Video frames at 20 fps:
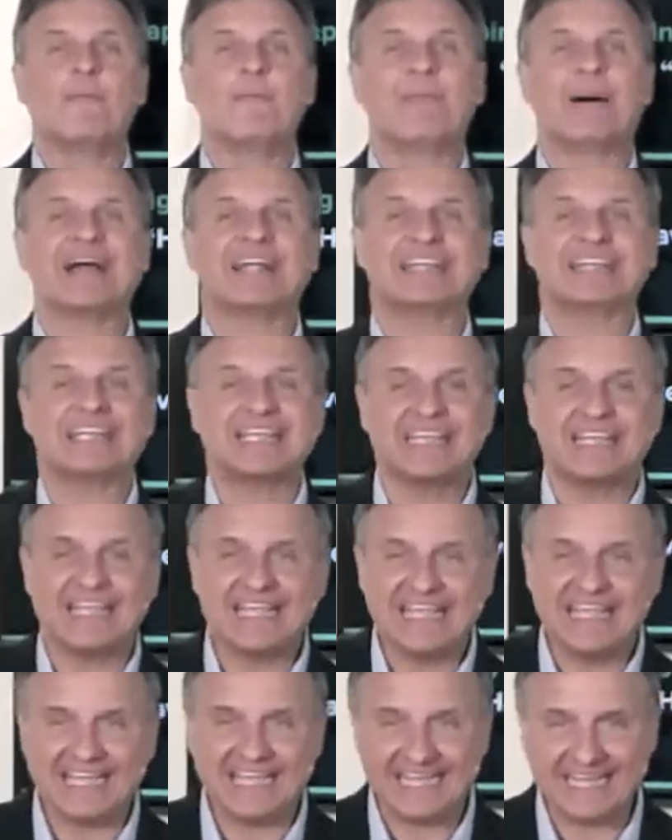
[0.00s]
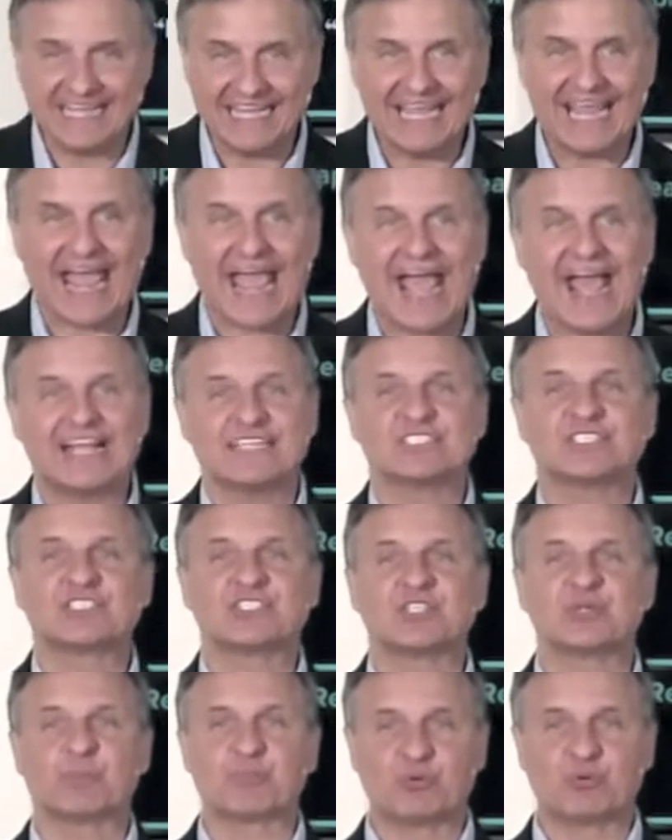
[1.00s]
but he, as
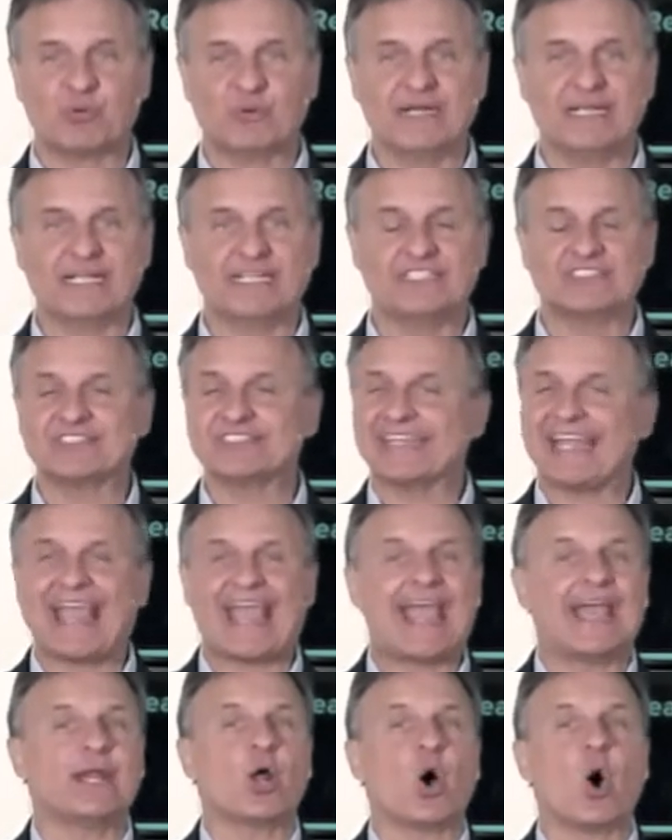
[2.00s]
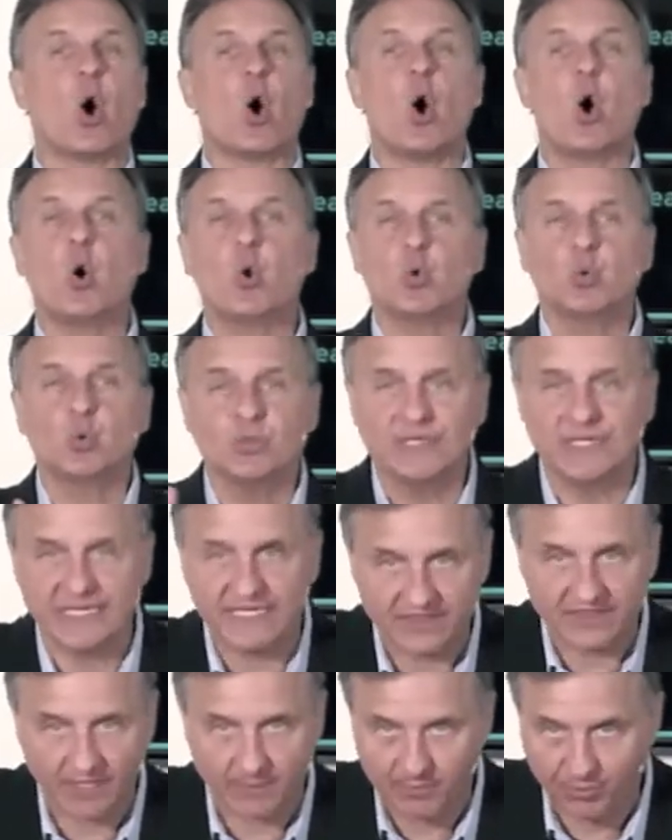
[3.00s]
the priest, and
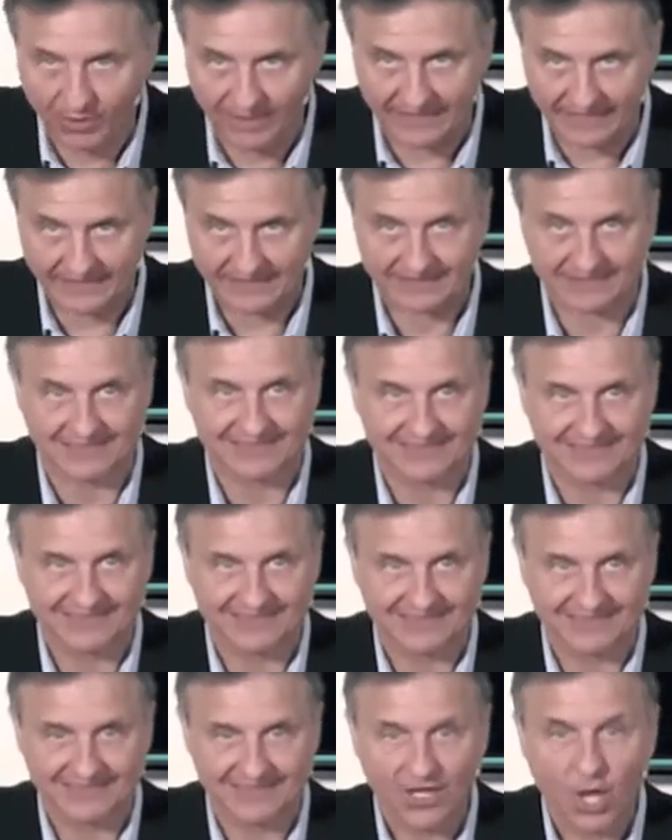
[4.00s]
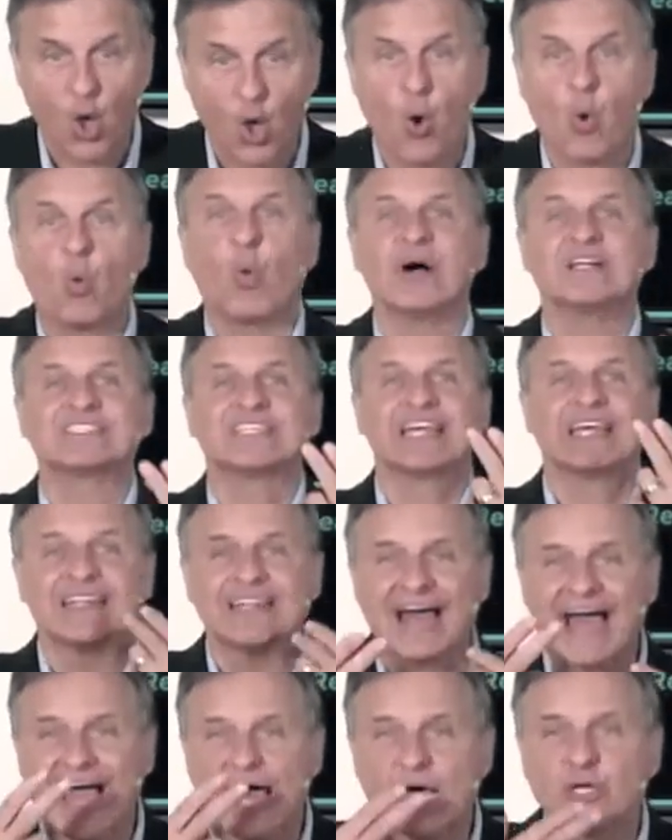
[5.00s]
only the priest, was
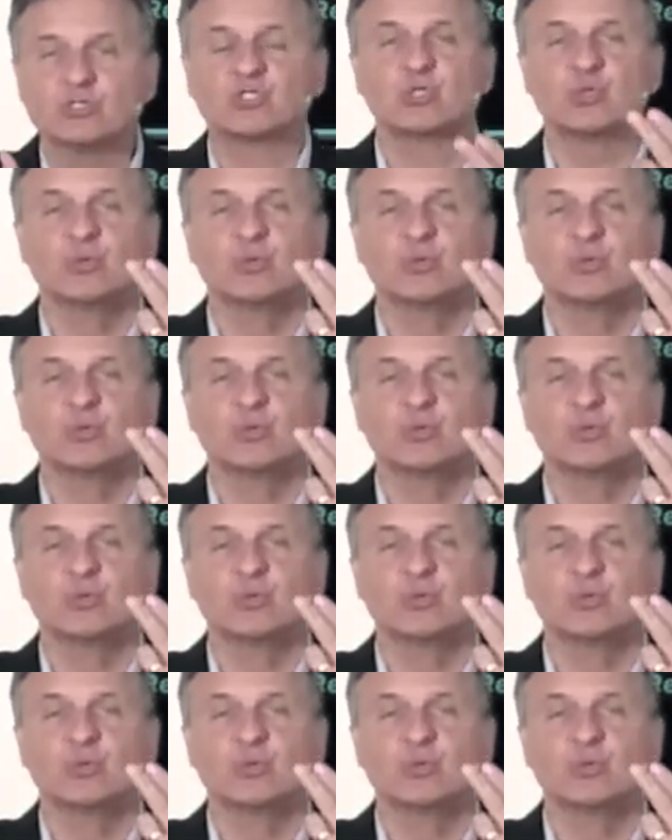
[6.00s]
allowed